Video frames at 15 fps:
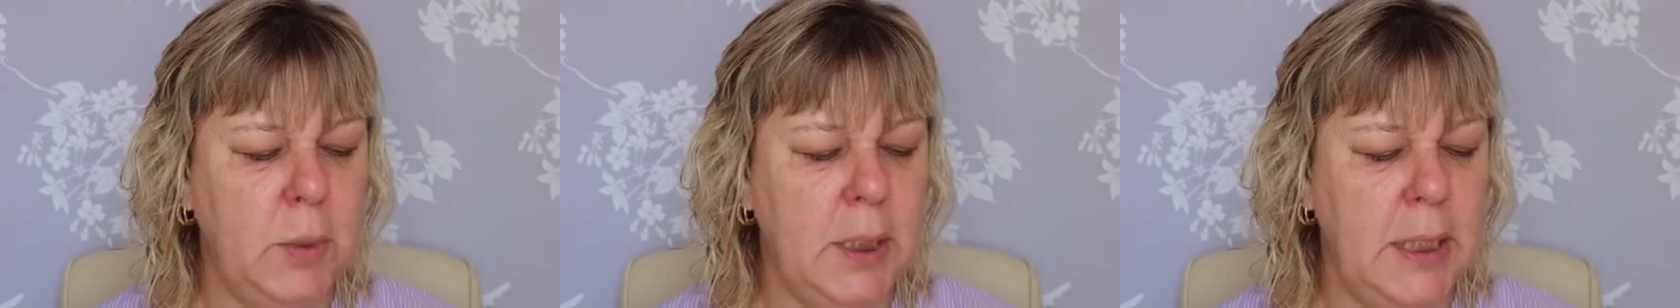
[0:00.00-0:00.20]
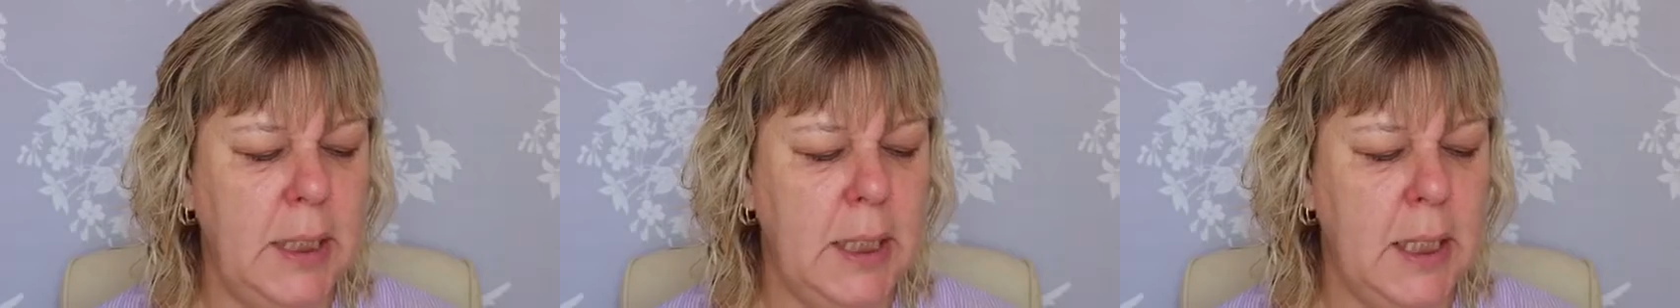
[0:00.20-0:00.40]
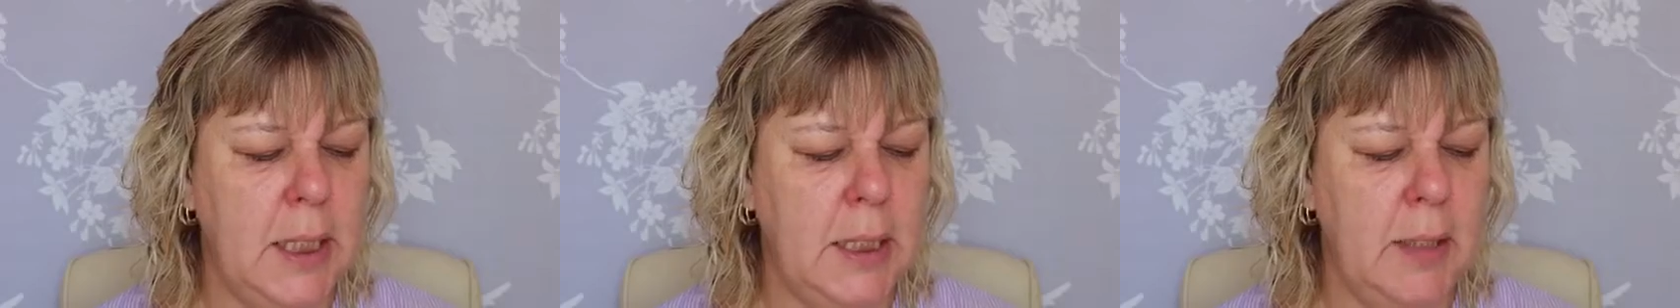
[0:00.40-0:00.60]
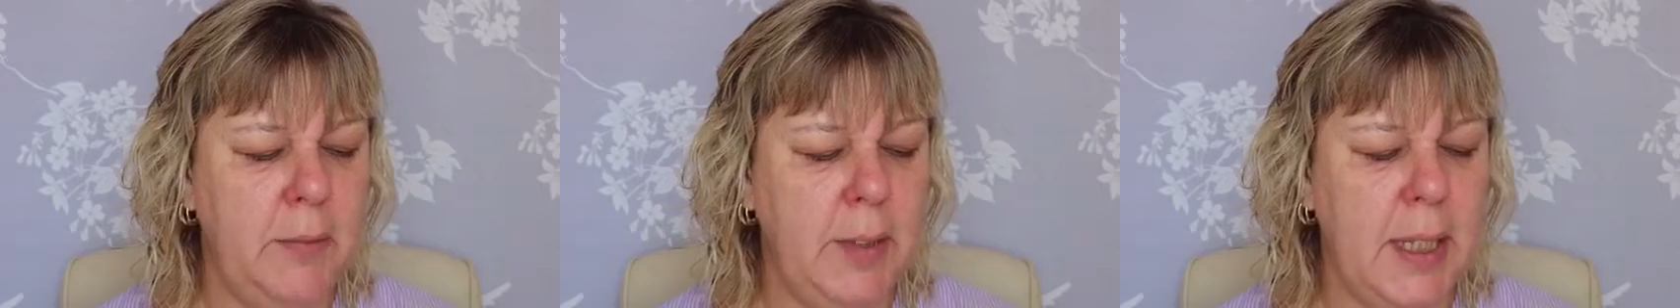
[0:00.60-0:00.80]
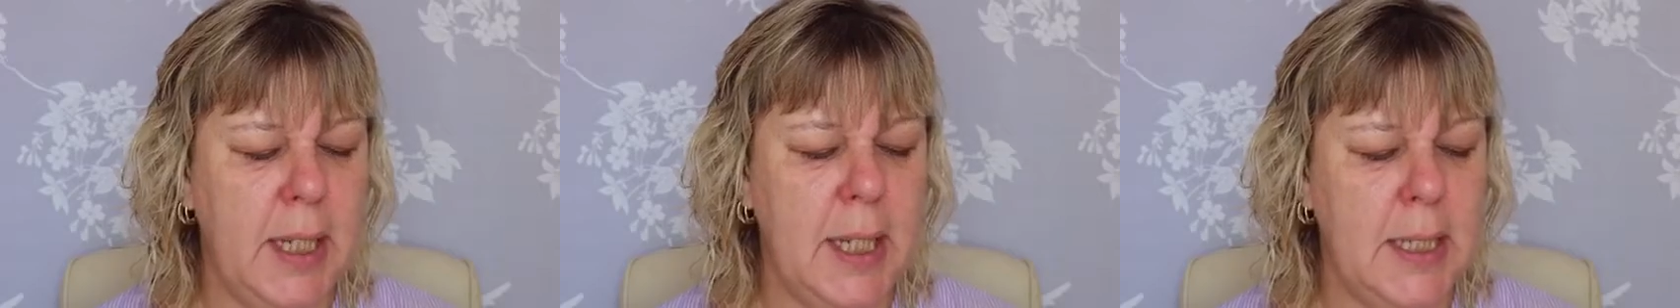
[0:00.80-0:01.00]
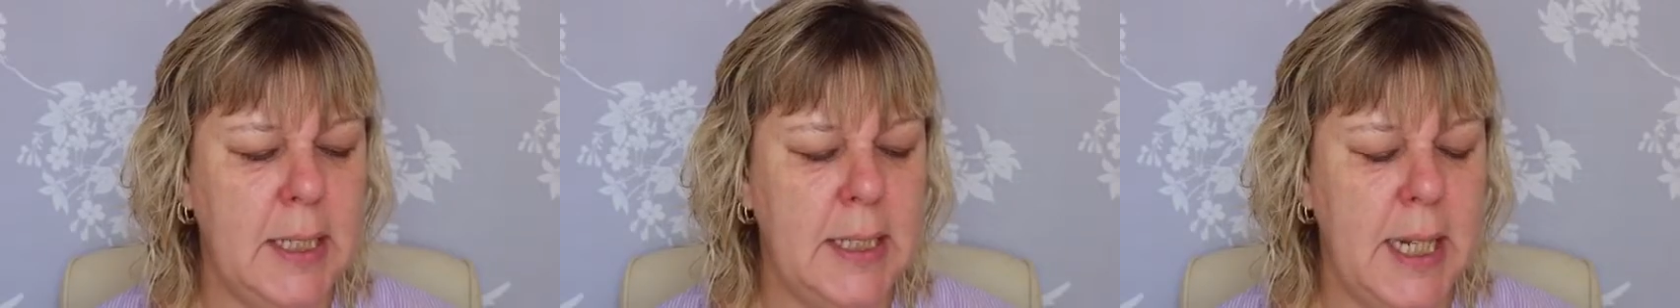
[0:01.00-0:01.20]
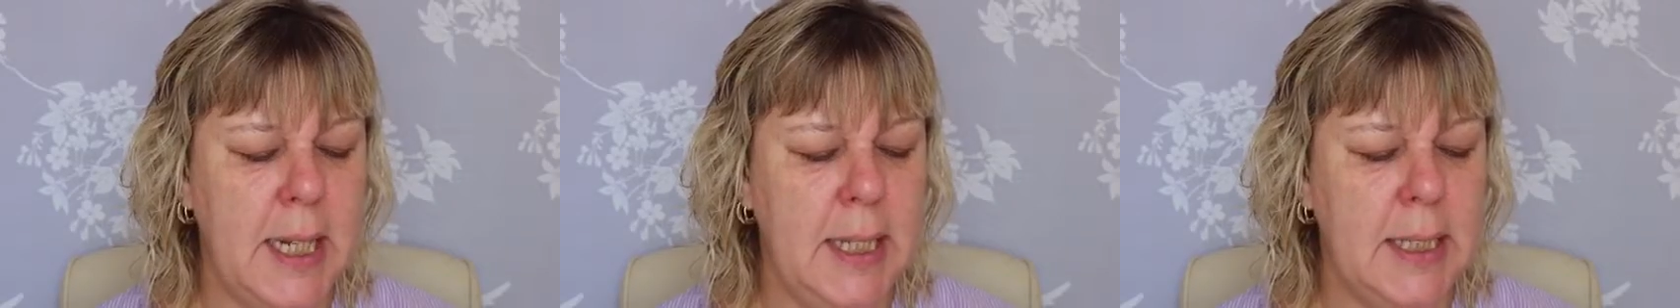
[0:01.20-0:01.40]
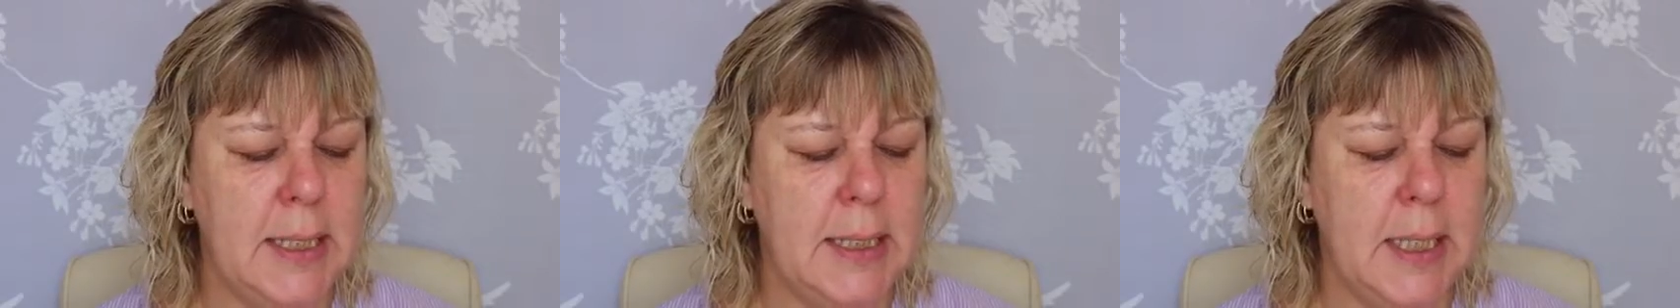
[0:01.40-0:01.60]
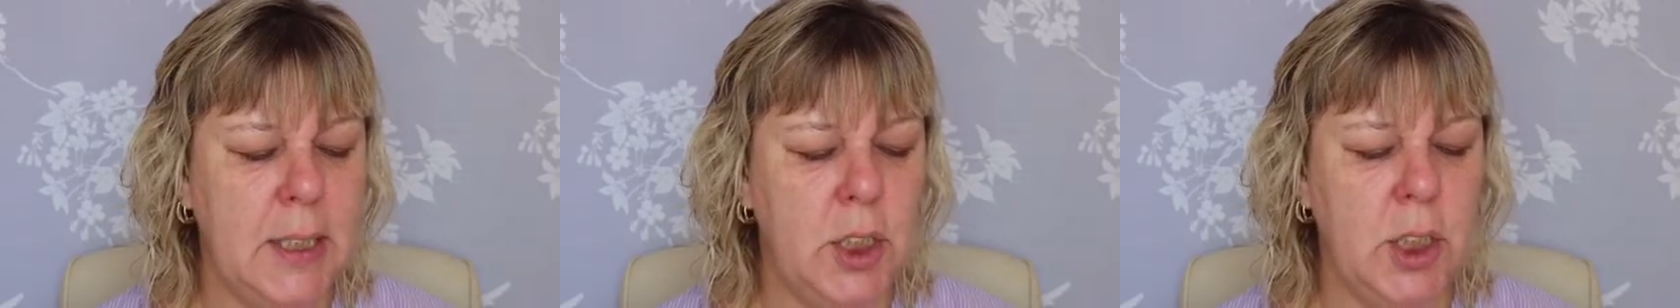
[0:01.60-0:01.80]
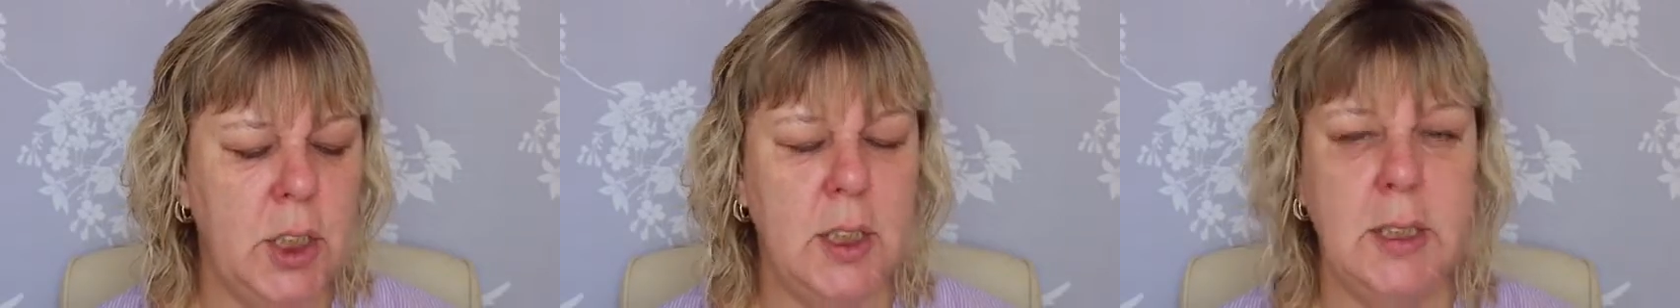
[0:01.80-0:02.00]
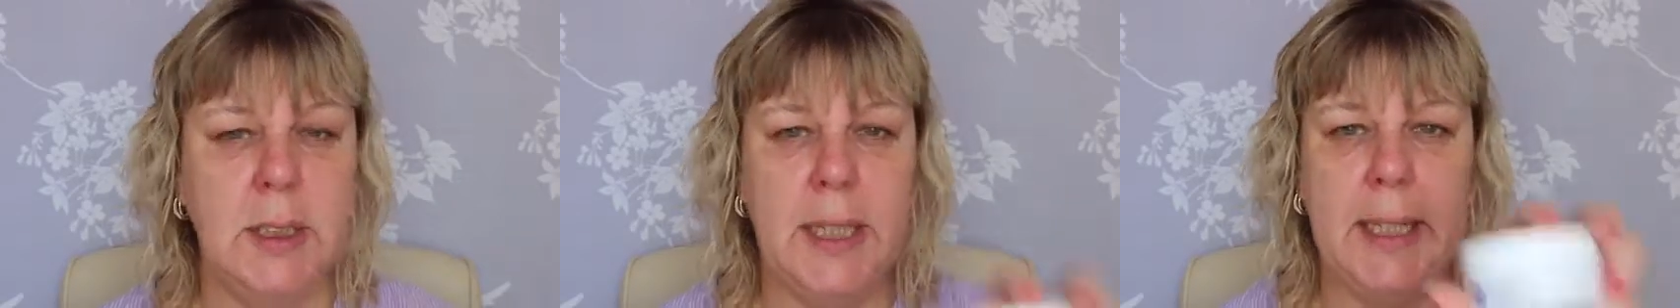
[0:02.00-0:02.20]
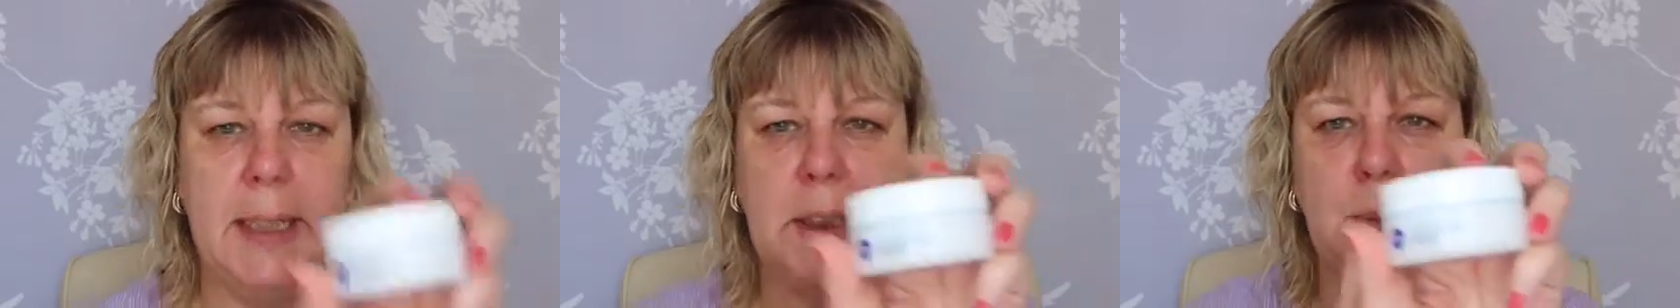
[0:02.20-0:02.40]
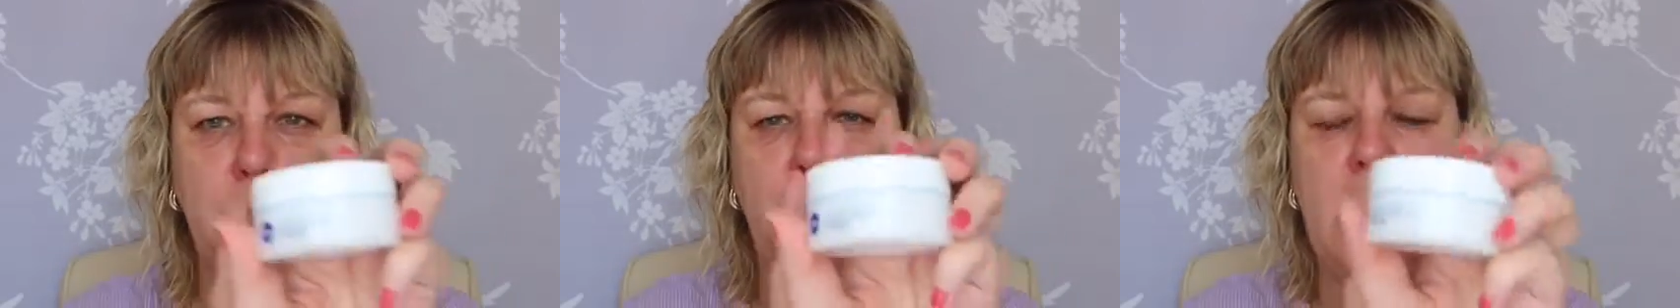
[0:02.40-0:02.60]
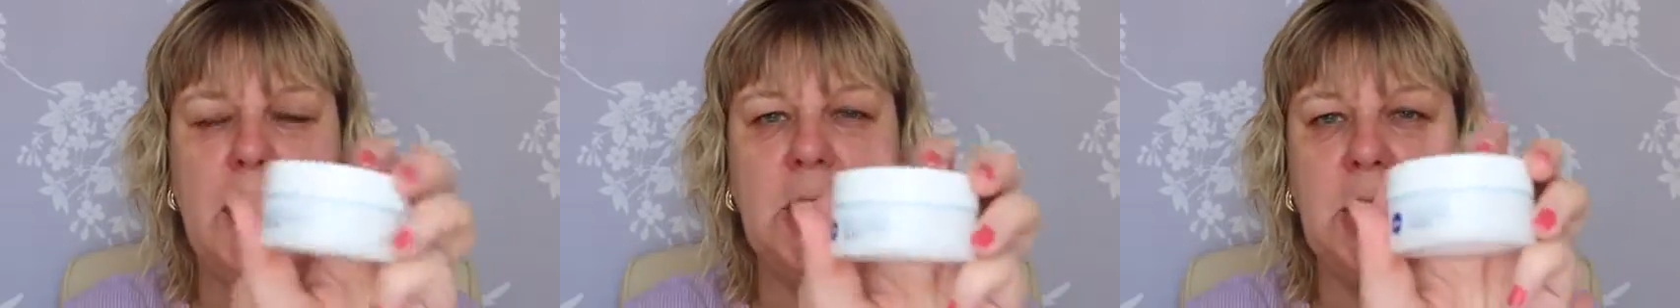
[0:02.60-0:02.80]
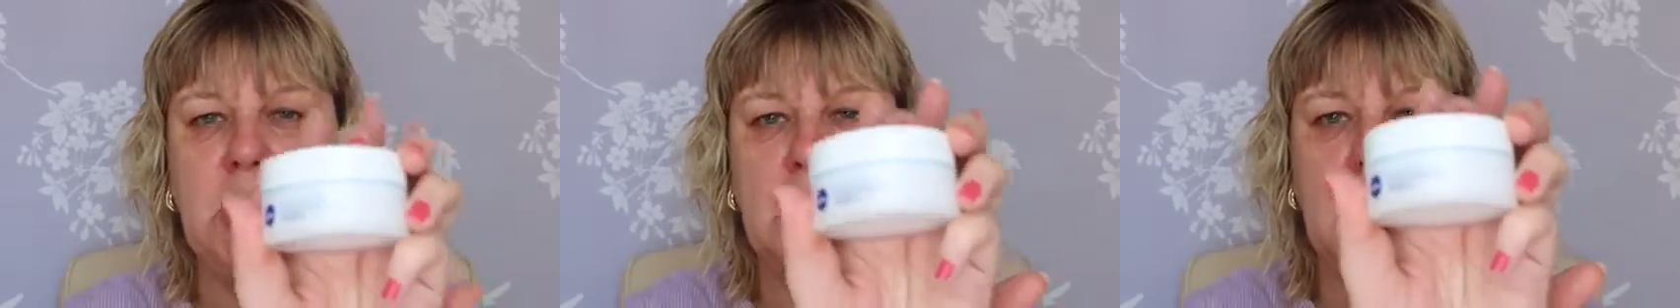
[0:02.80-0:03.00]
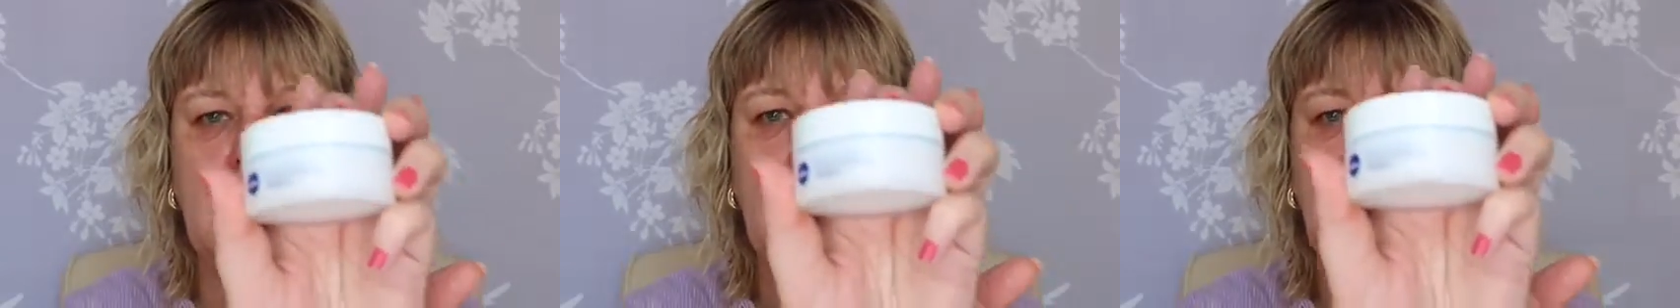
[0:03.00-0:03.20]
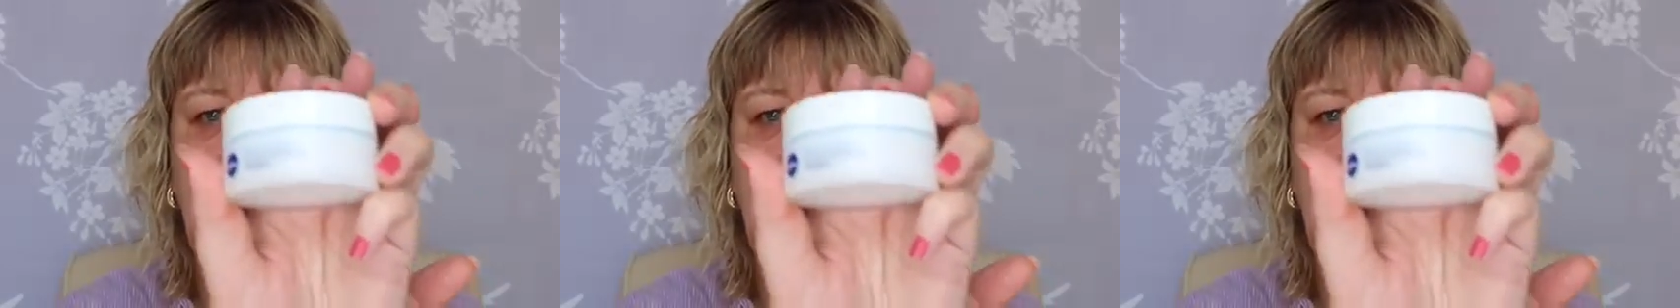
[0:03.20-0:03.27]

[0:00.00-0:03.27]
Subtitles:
with the Nivea Daily Essentials Express